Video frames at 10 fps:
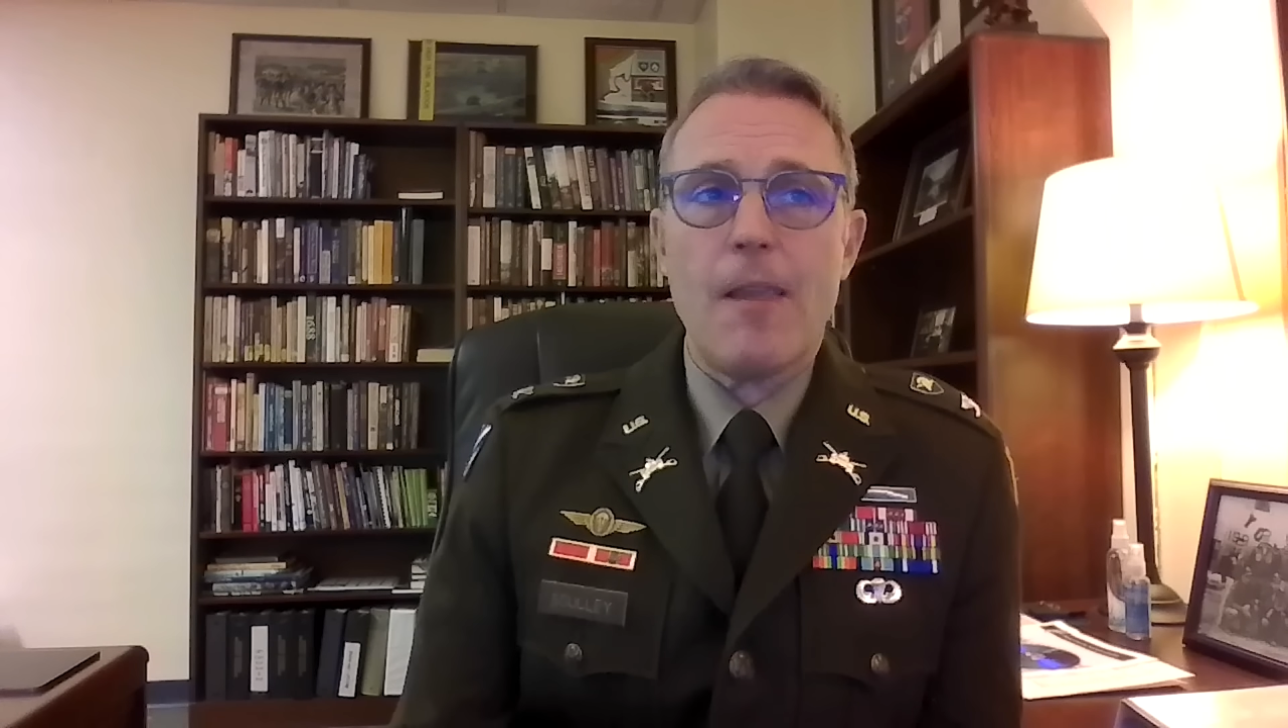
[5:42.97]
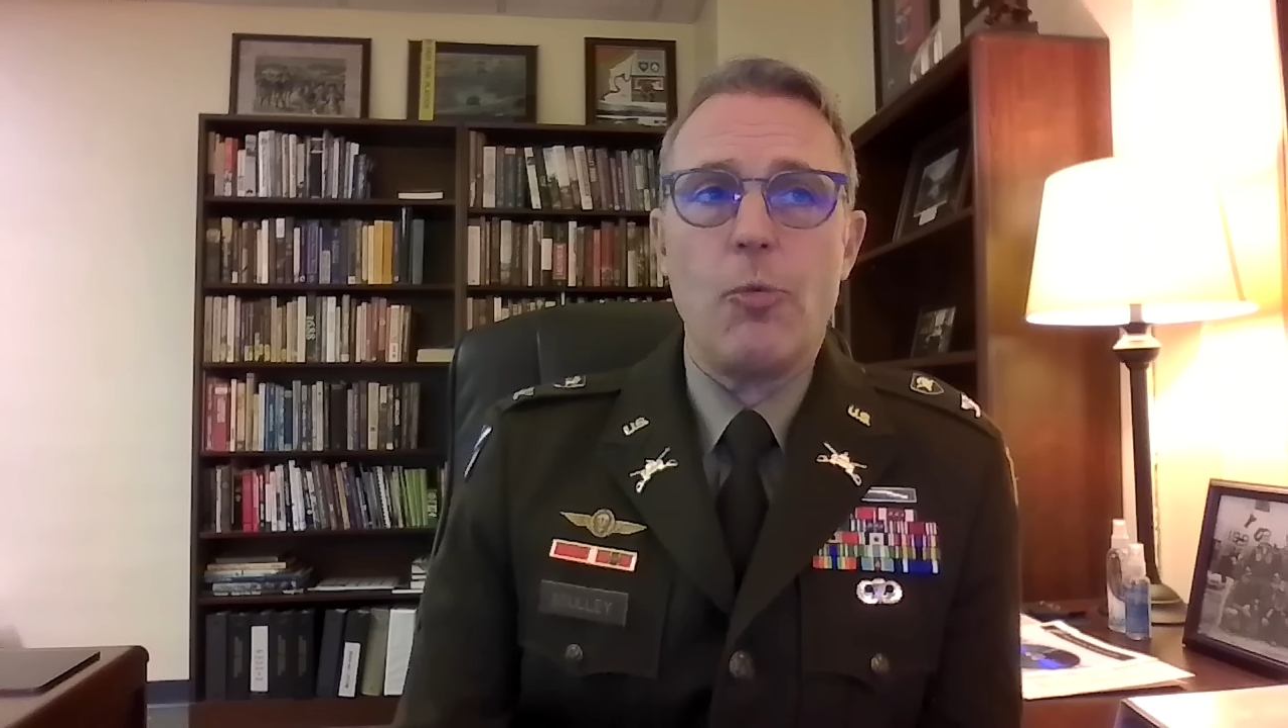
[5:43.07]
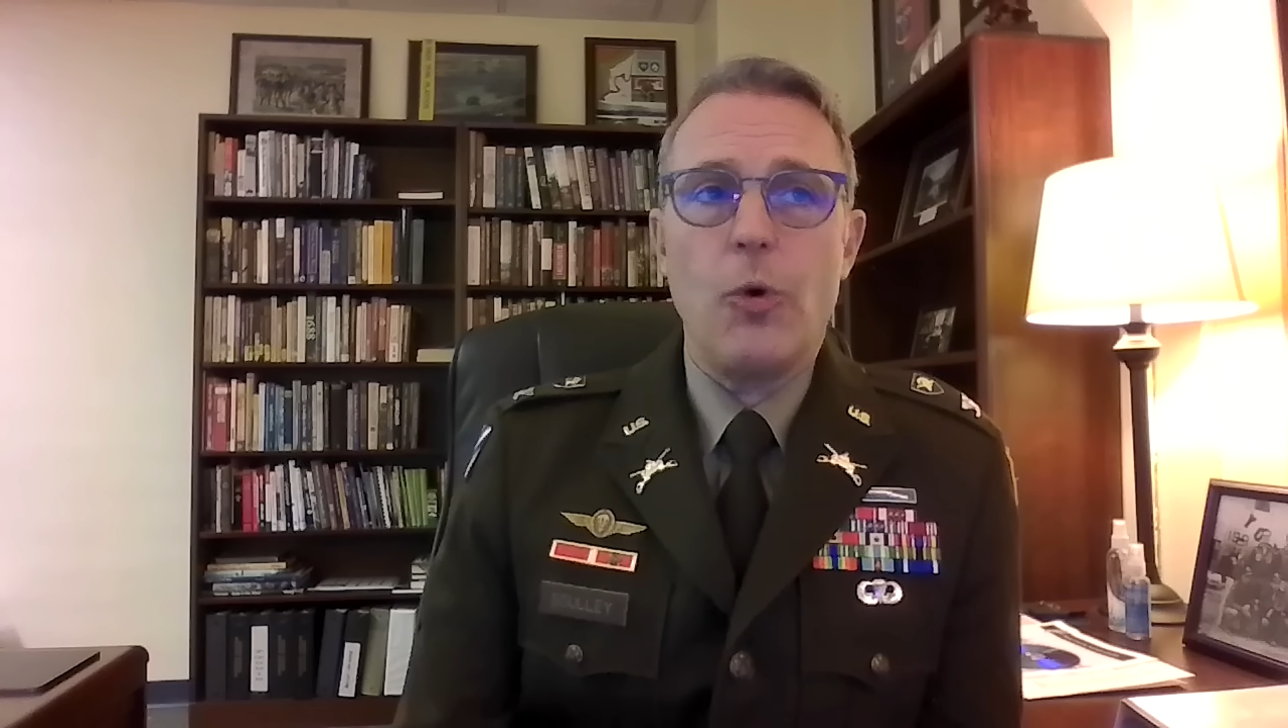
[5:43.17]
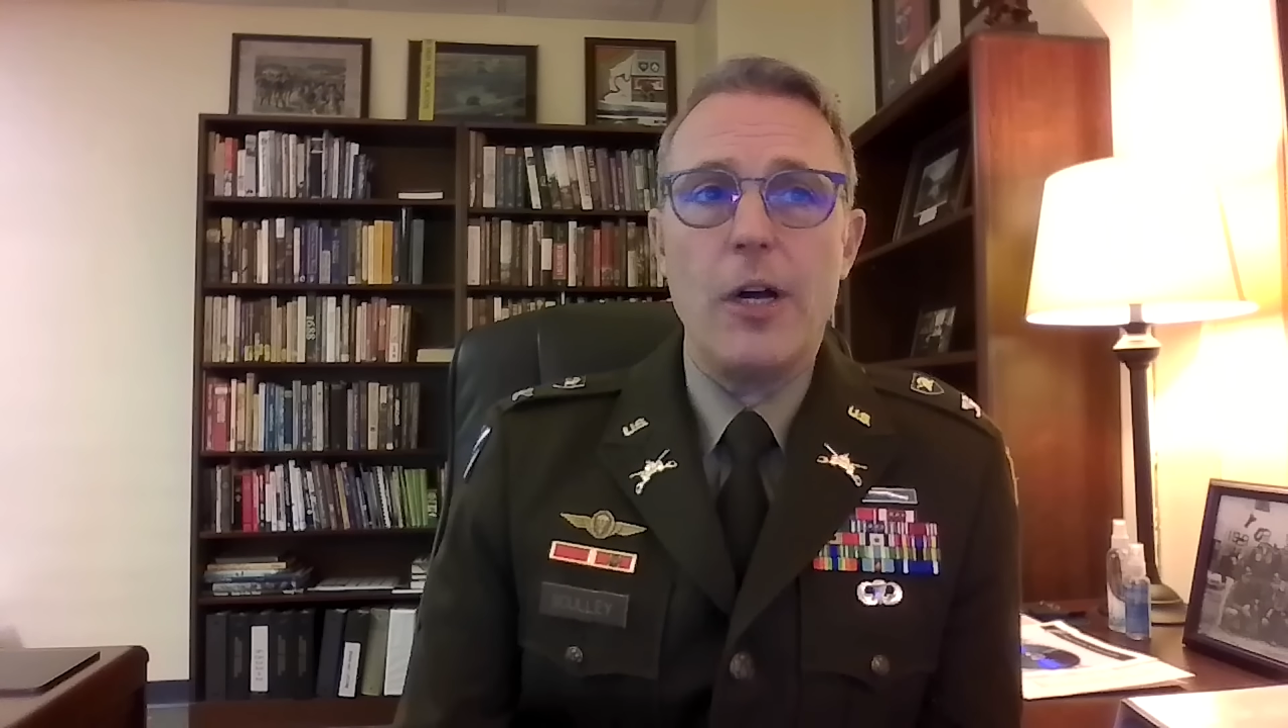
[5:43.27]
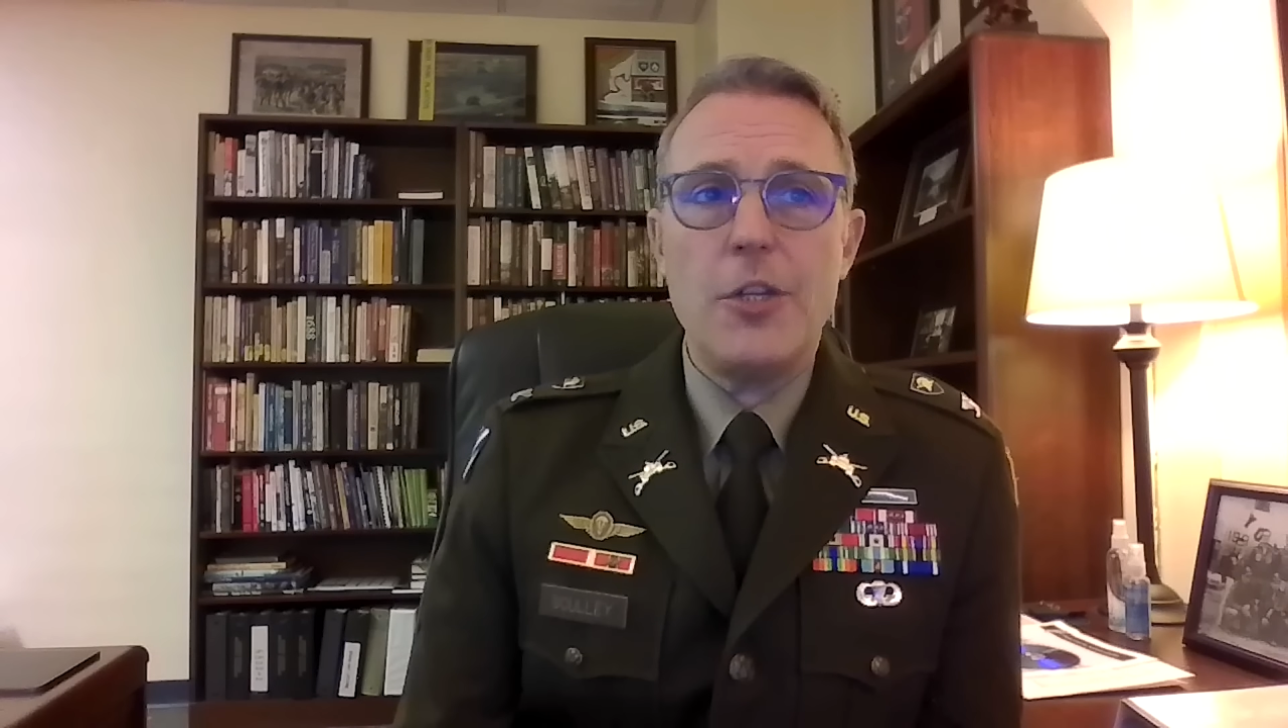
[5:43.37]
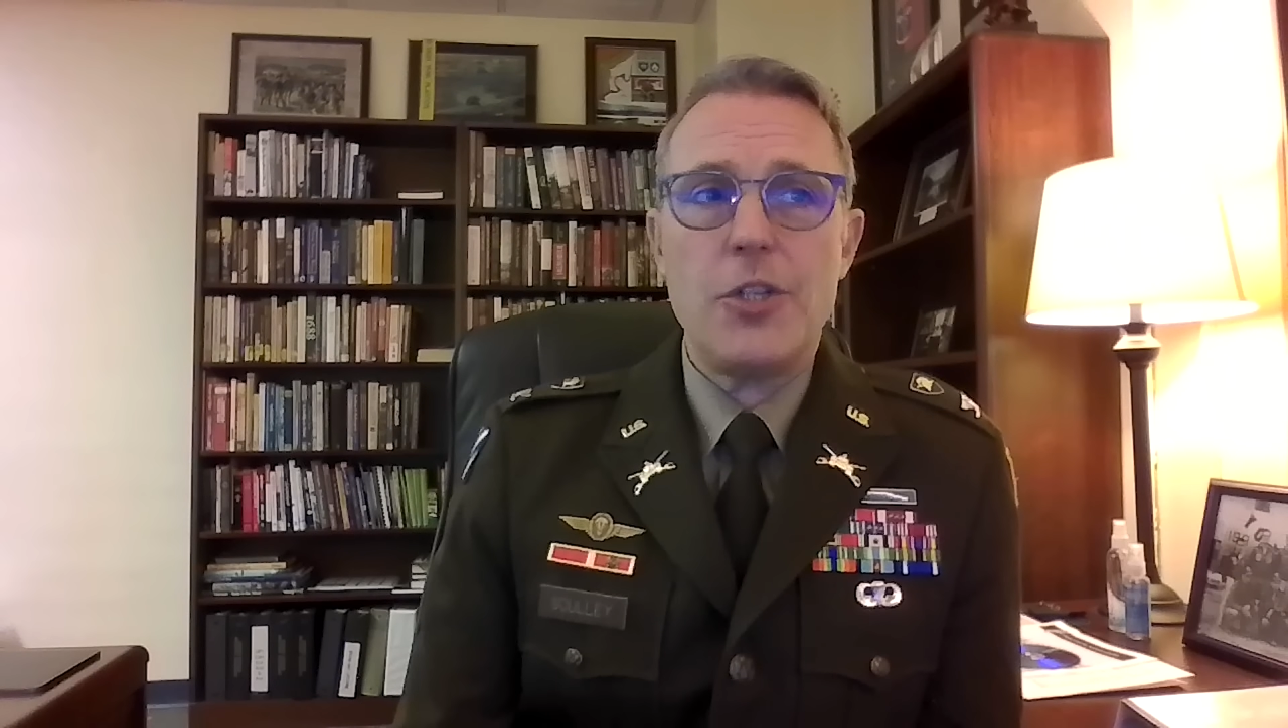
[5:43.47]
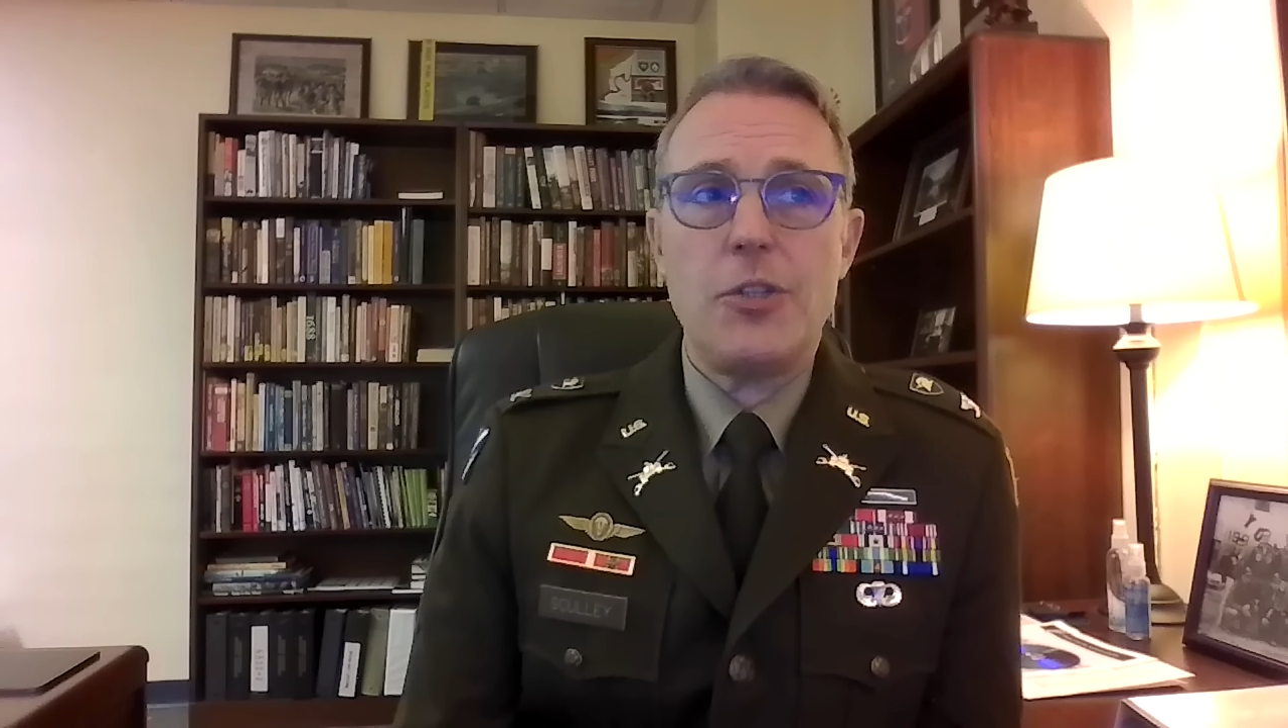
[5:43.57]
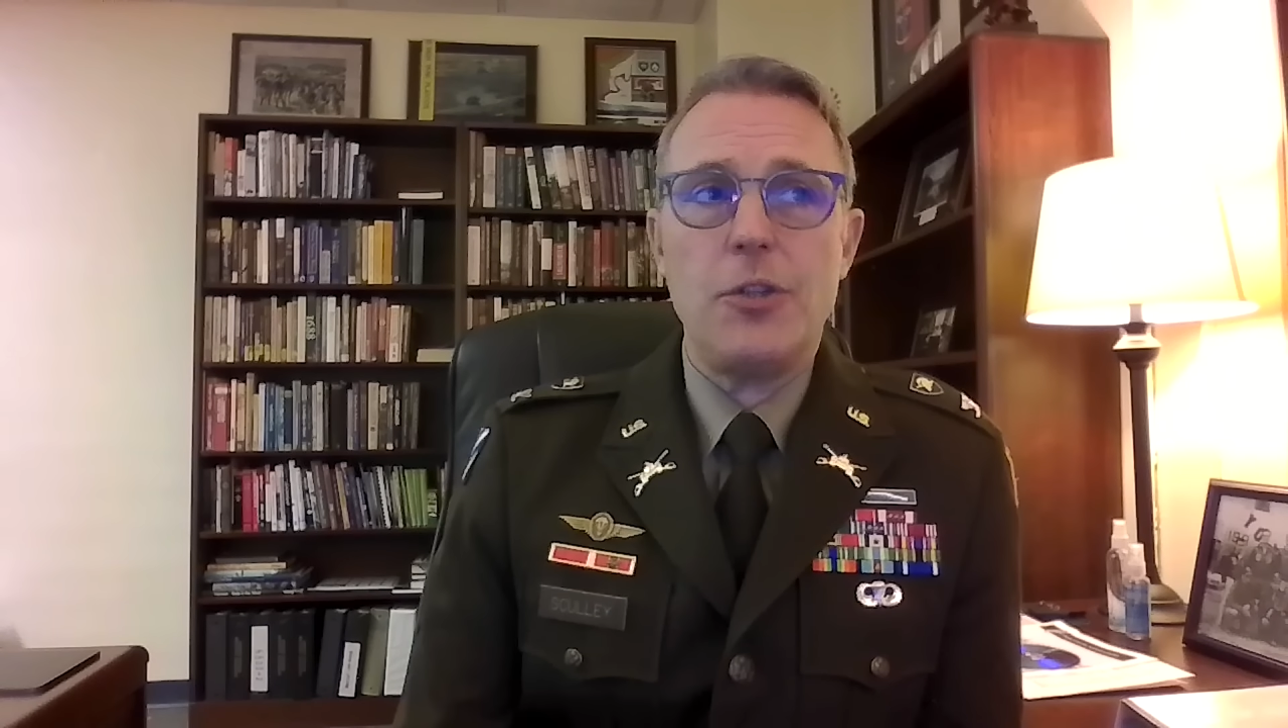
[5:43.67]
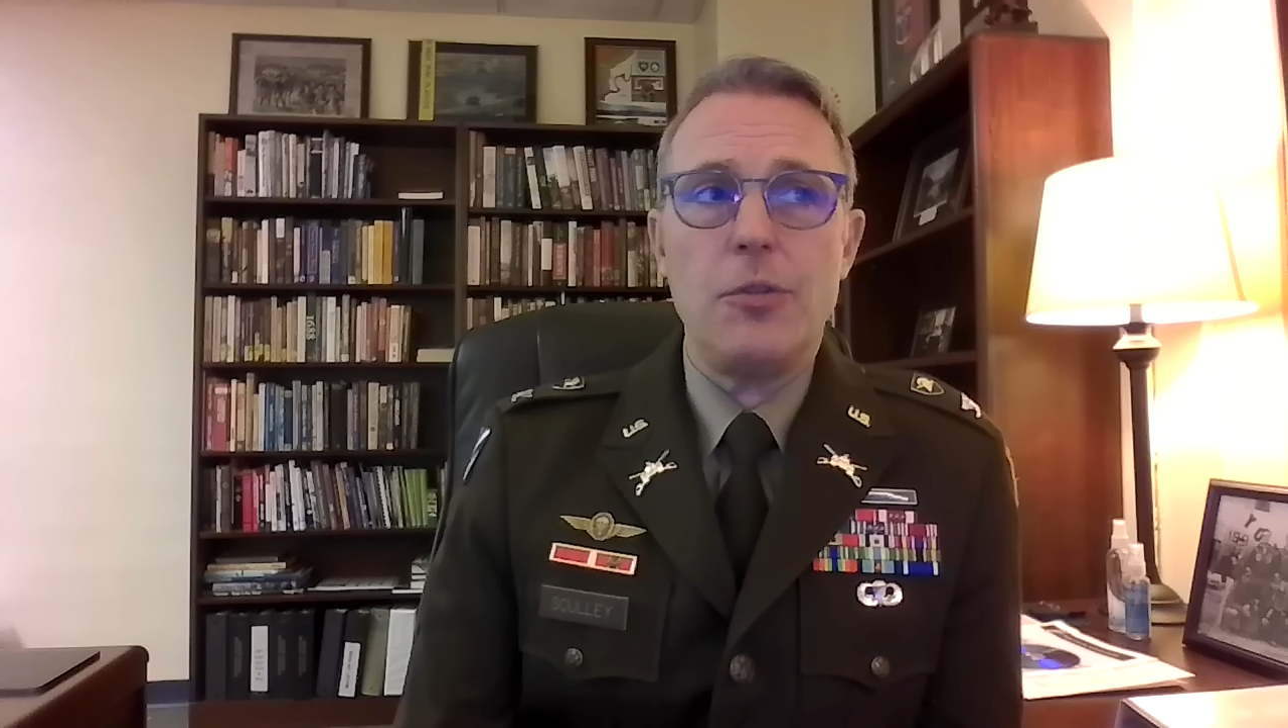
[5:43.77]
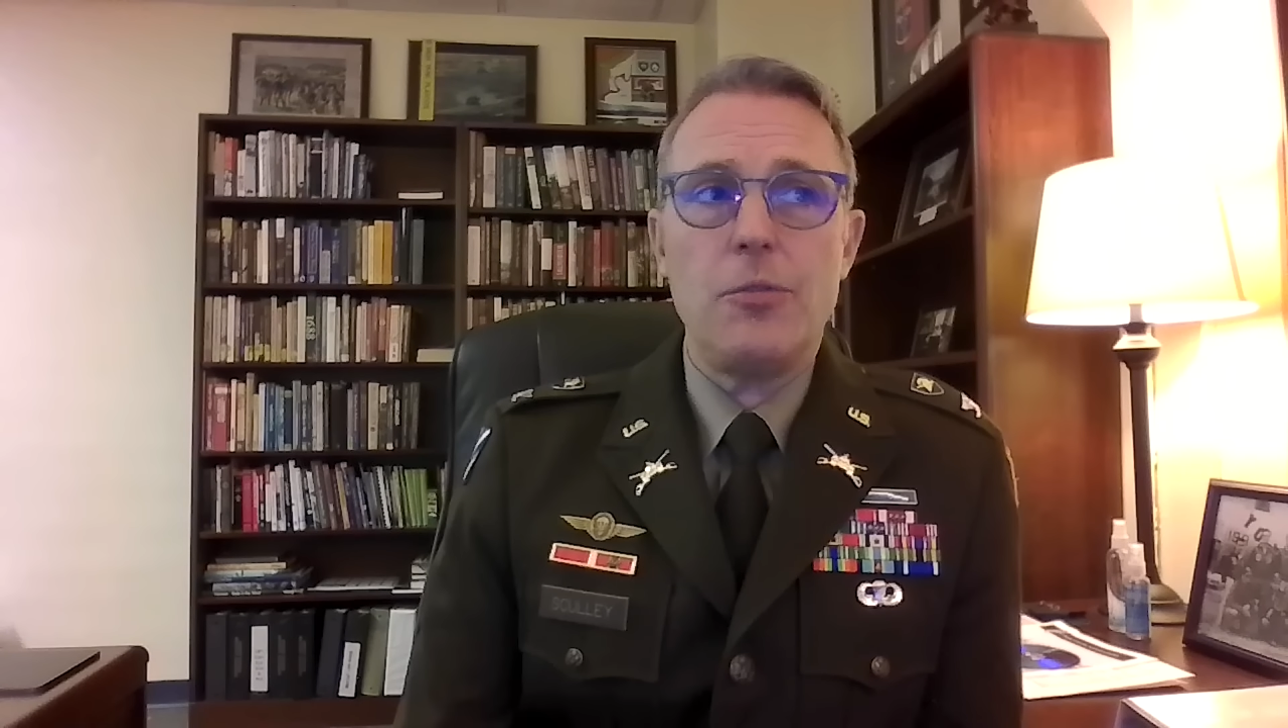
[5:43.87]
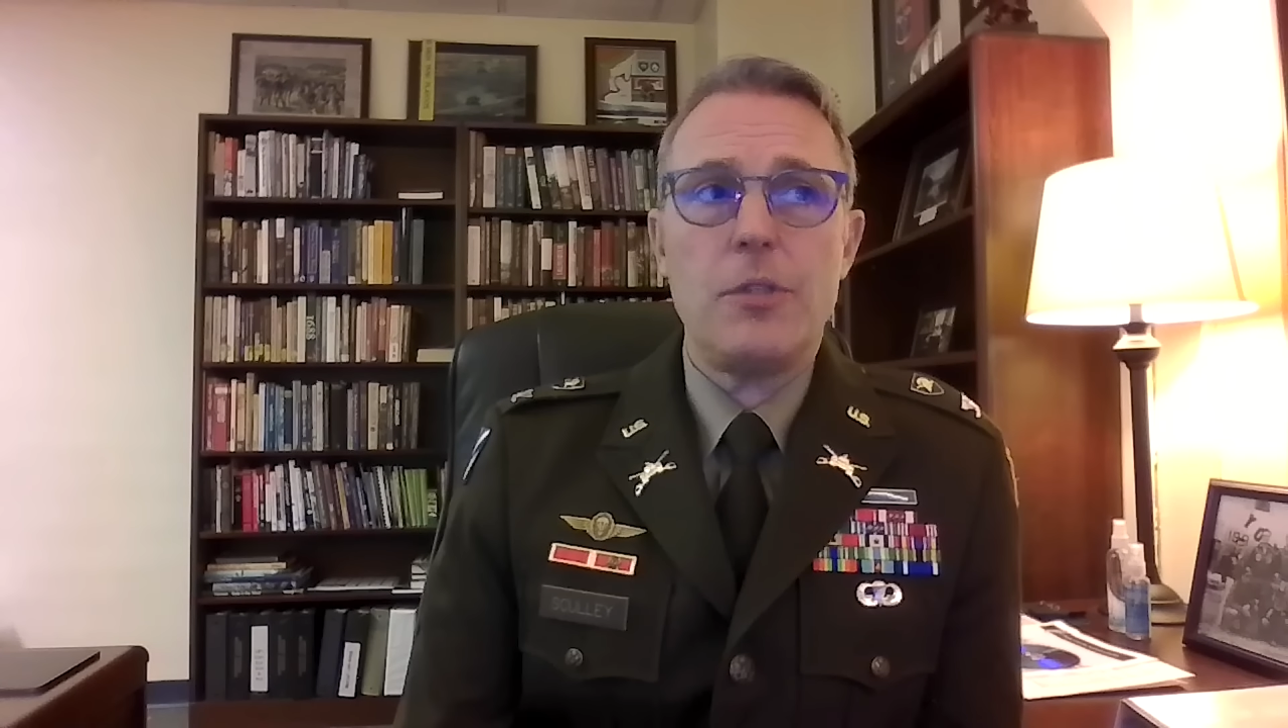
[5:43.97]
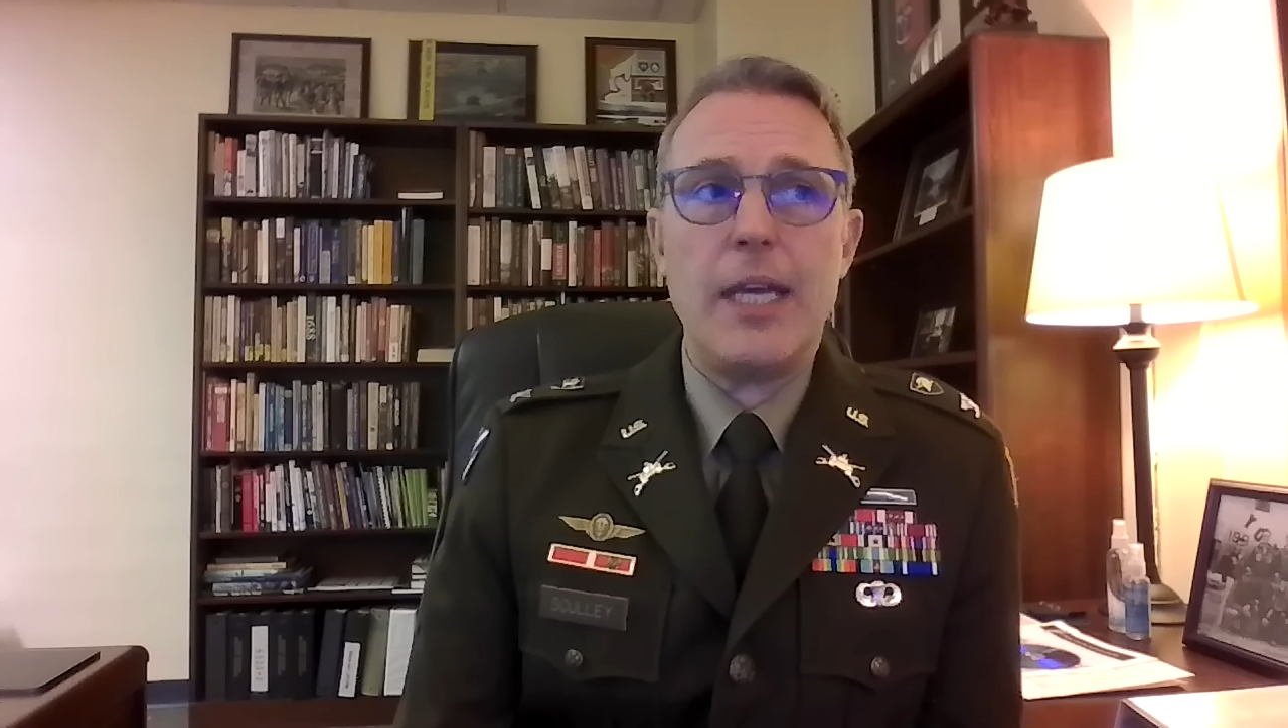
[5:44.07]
was to